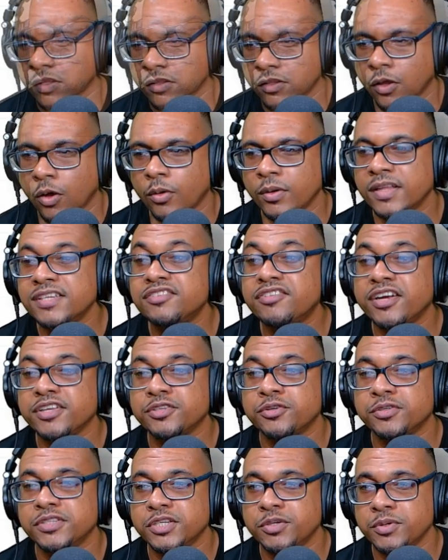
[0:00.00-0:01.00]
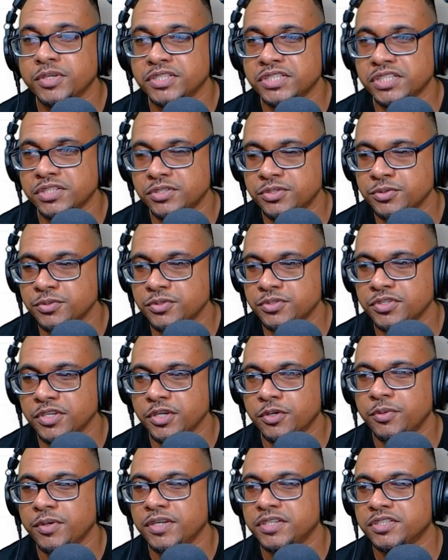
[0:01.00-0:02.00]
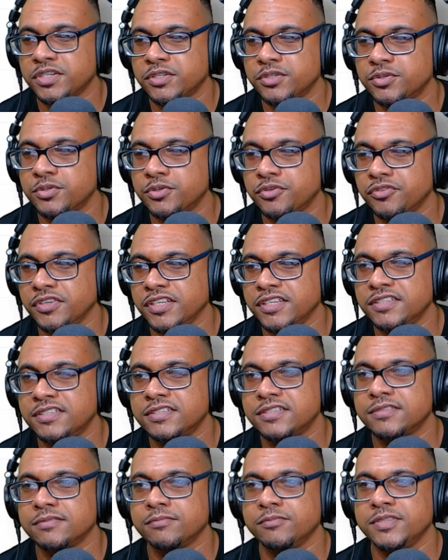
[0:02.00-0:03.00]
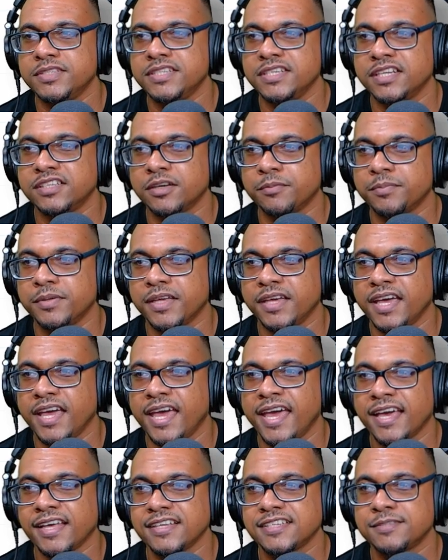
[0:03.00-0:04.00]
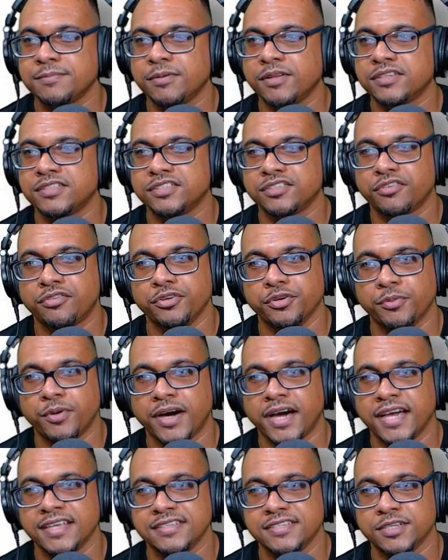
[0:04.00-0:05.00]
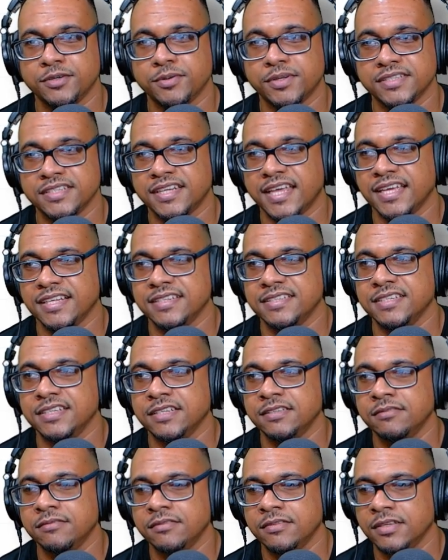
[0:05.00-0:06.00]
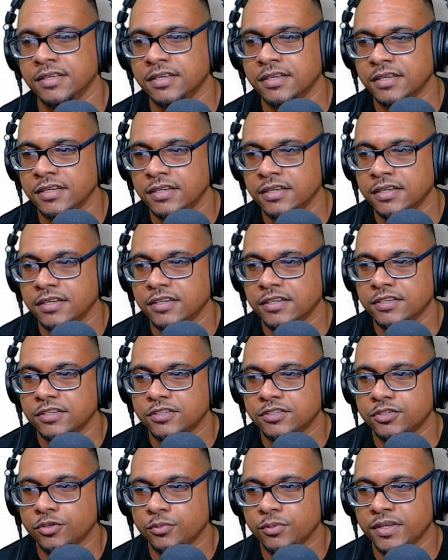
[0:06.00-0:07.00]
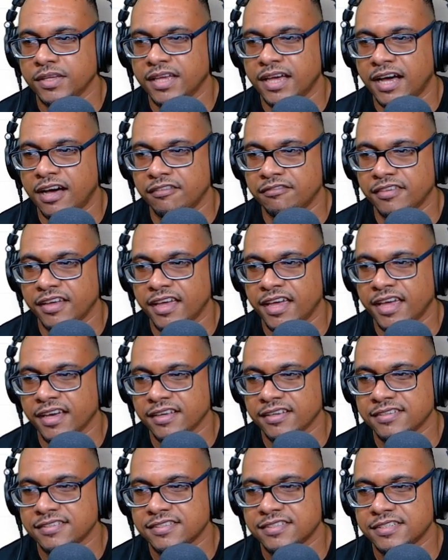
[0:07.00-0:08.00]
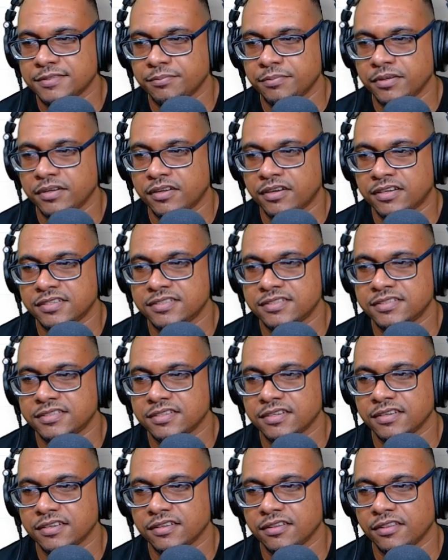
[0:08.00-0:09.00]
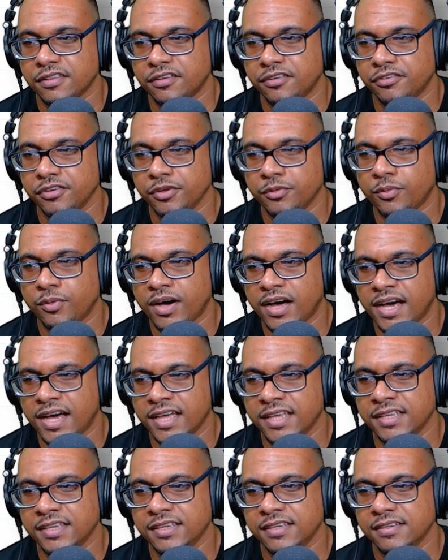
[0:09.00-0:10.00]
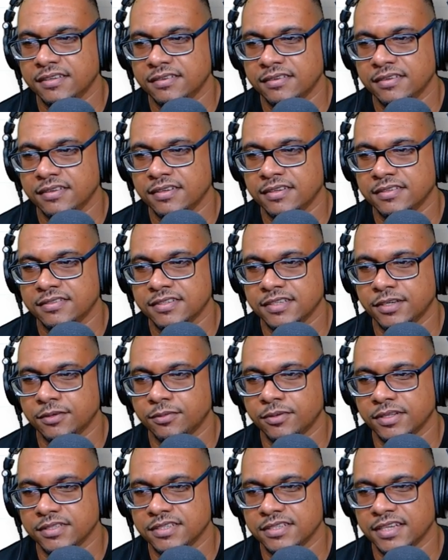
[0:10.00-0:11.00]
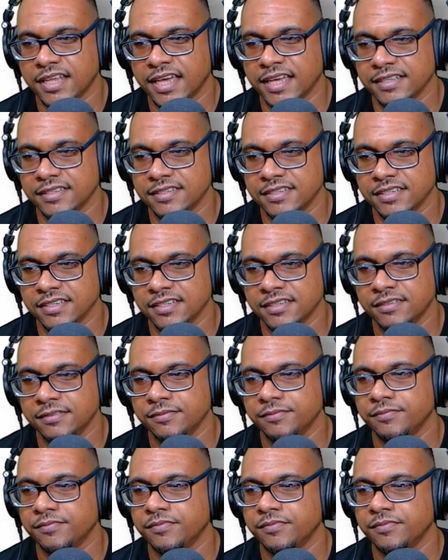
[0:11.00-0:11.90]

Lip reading: Now let's write out equation 2. So equation 2 reads, we've seen it up here, x plus 3y is equal to 19. So we have x plus 3y is equal to 19.